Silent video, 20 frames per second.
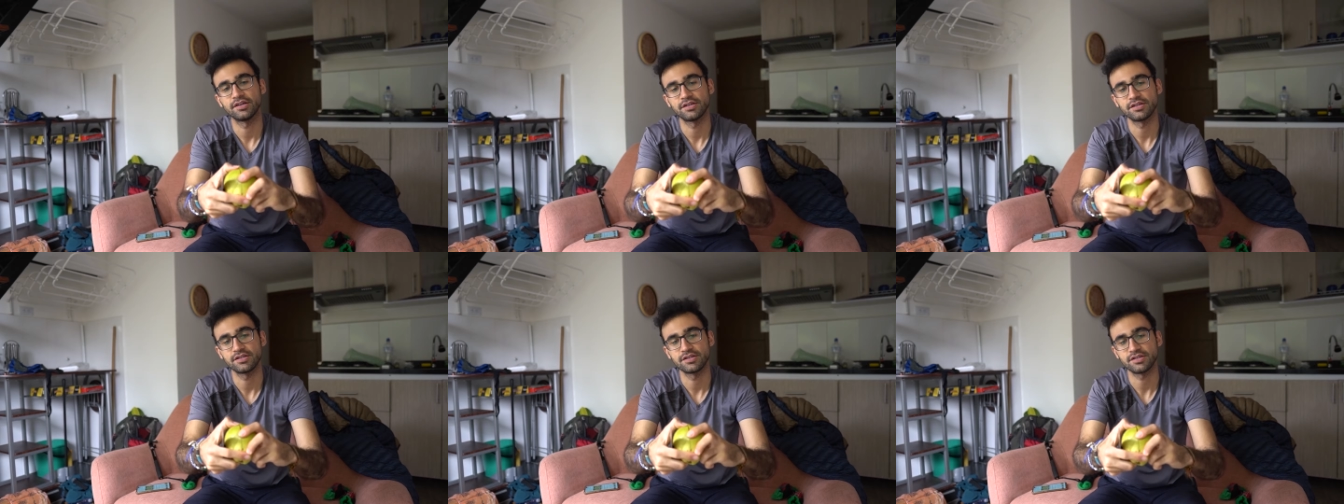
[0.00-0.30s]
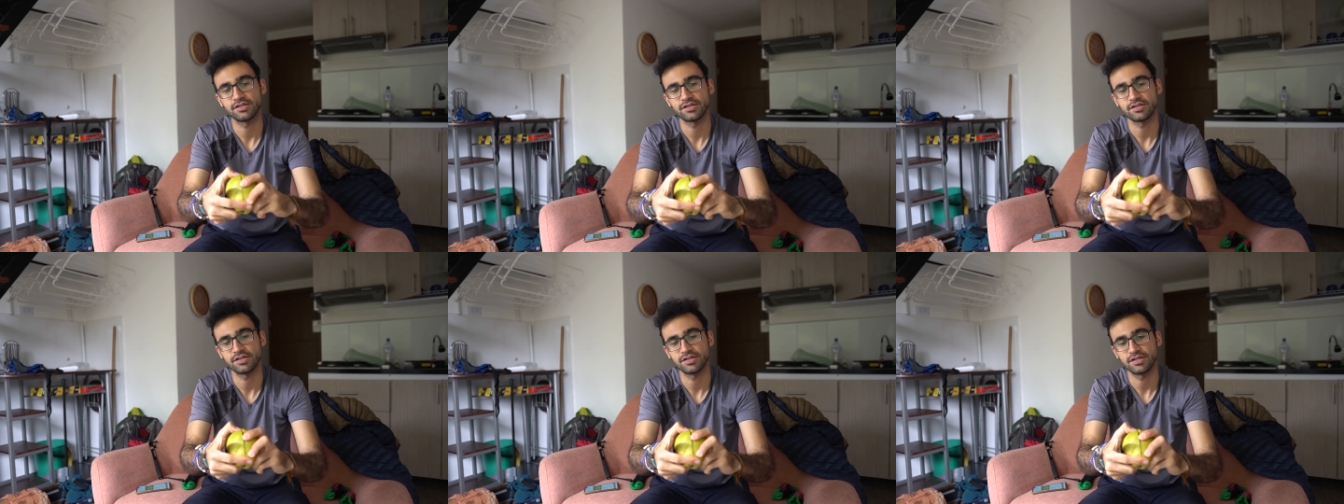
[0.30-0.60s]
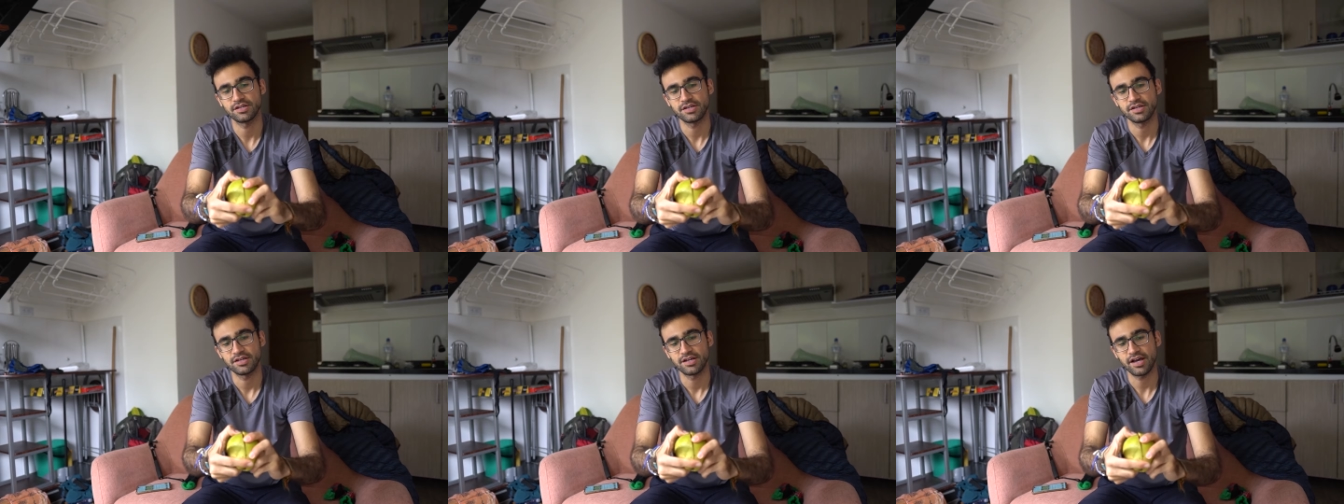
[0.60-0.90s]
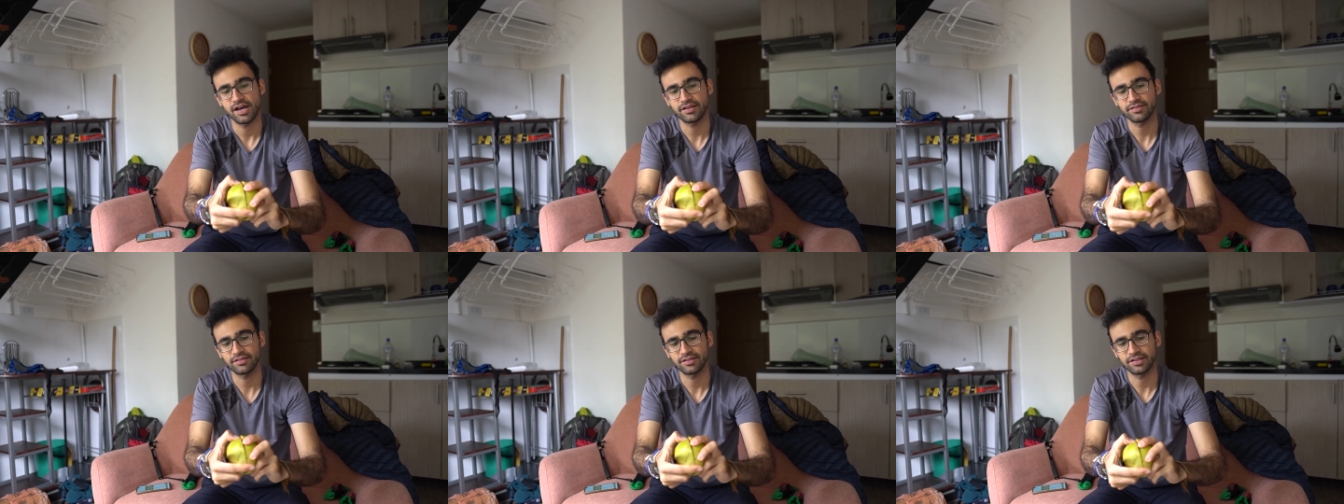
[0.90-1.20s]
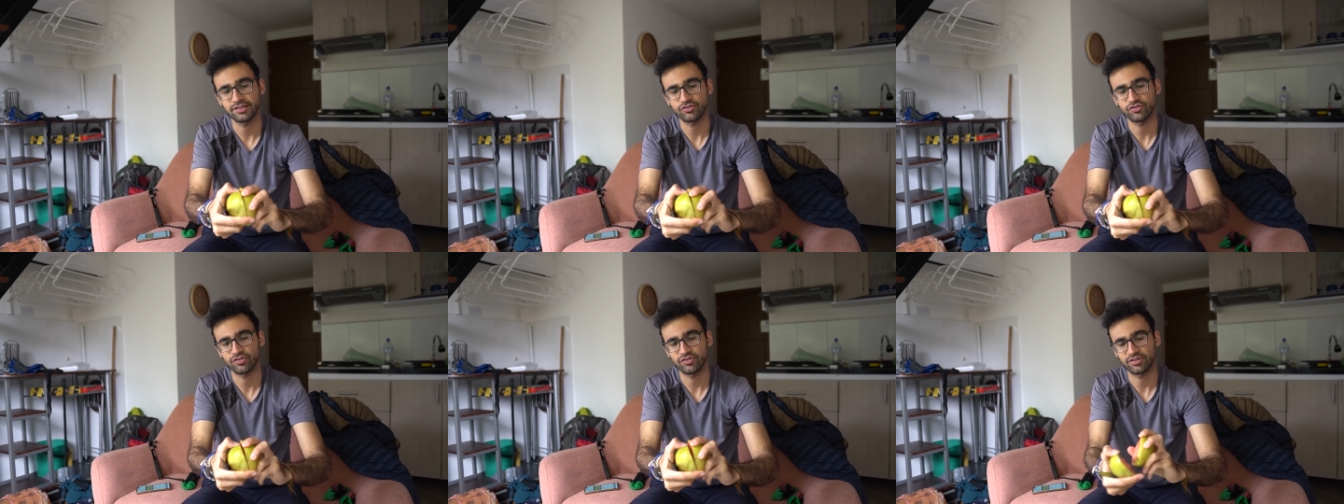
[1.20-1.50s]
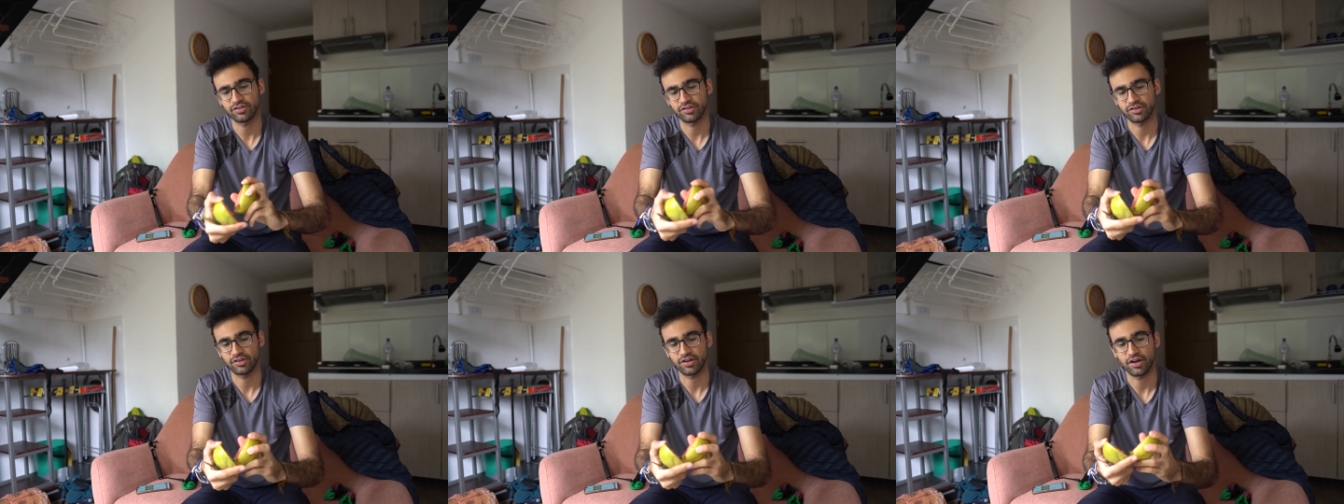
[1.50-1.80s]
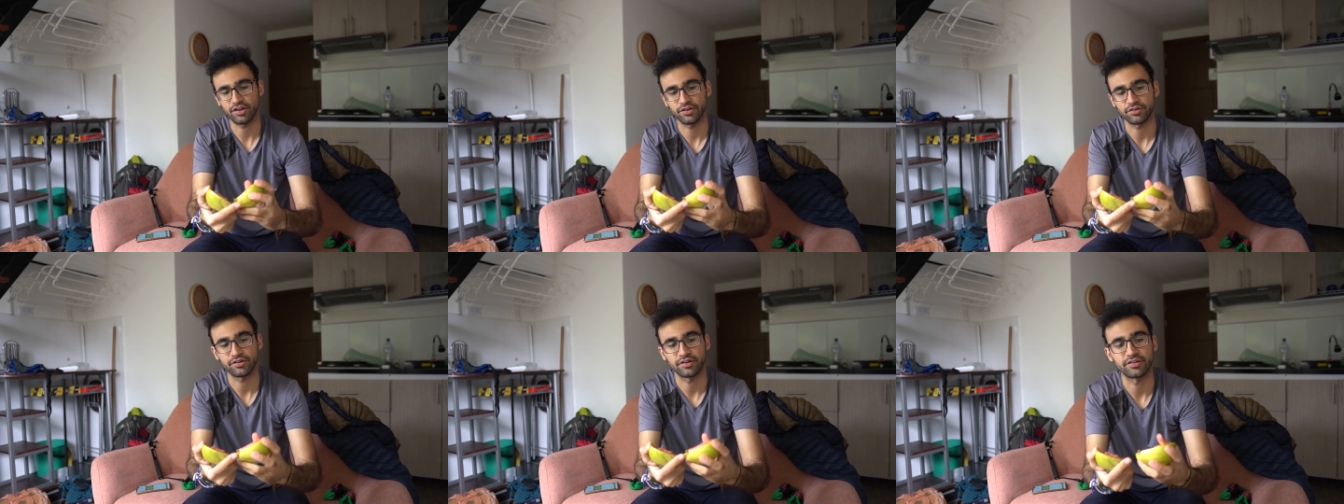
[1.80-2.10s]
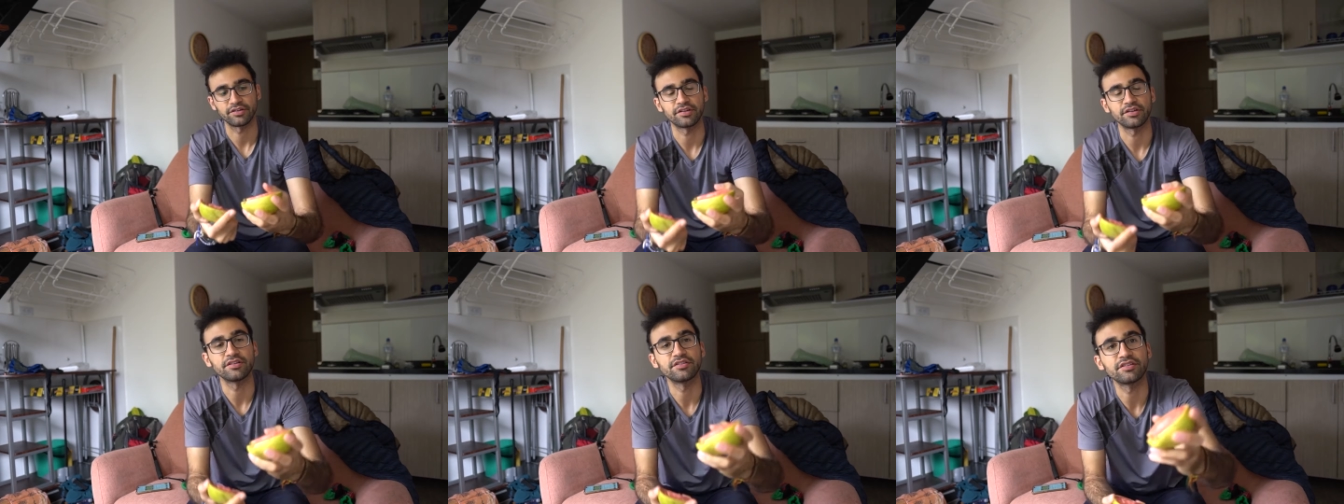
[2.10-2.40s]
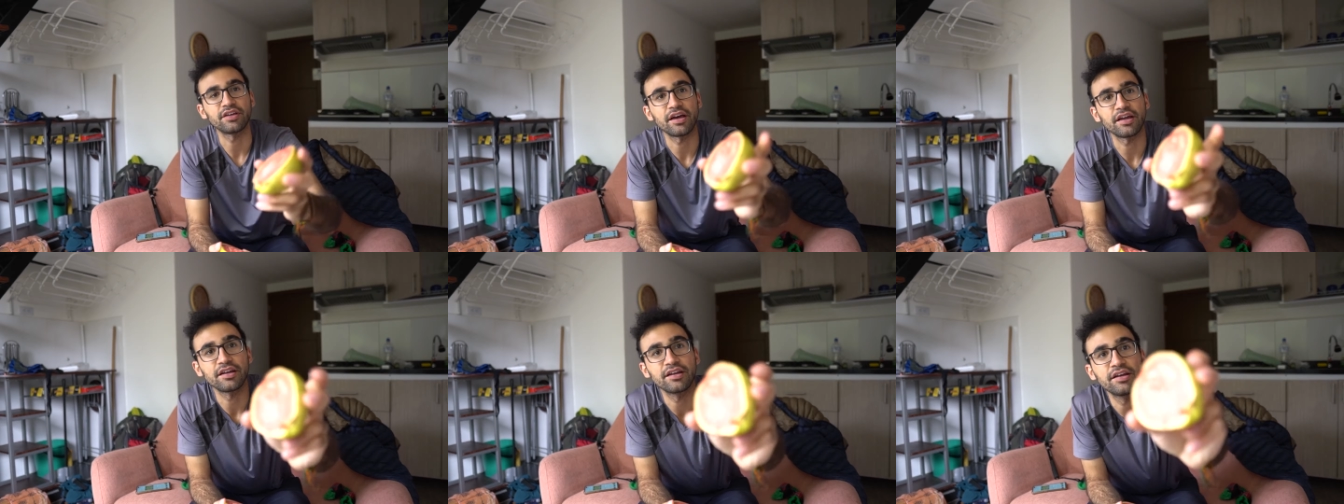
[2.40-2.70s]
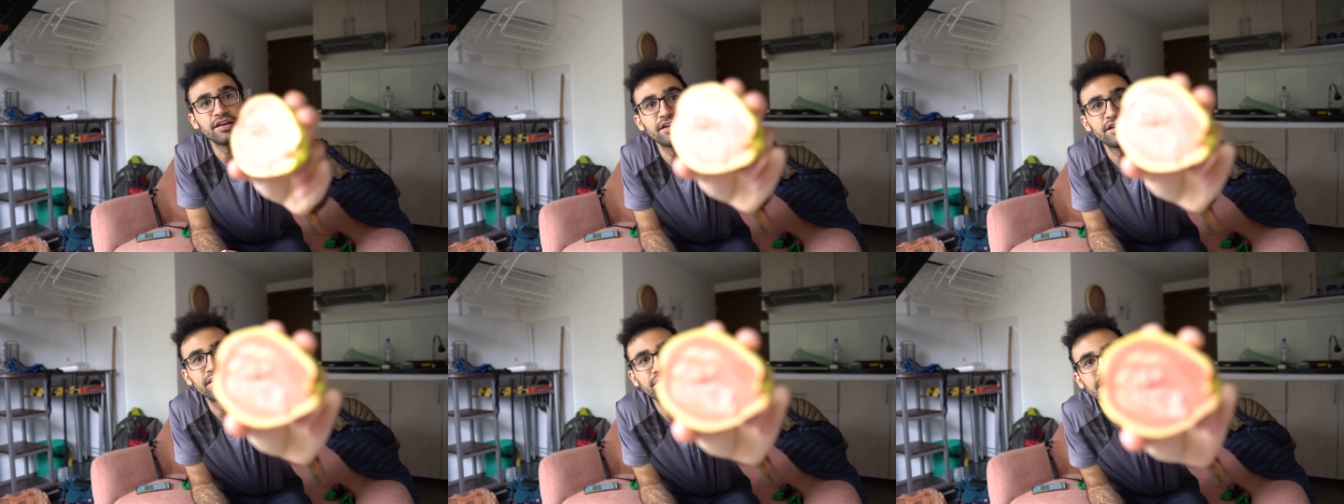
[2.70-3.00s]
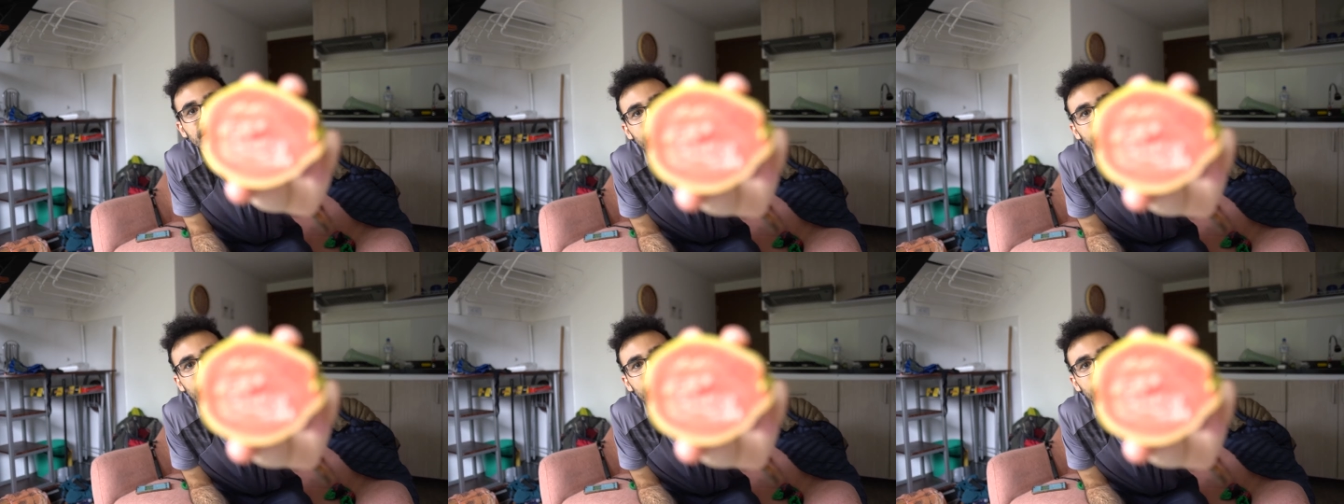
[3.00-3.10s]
has an interesting color on the inside. It's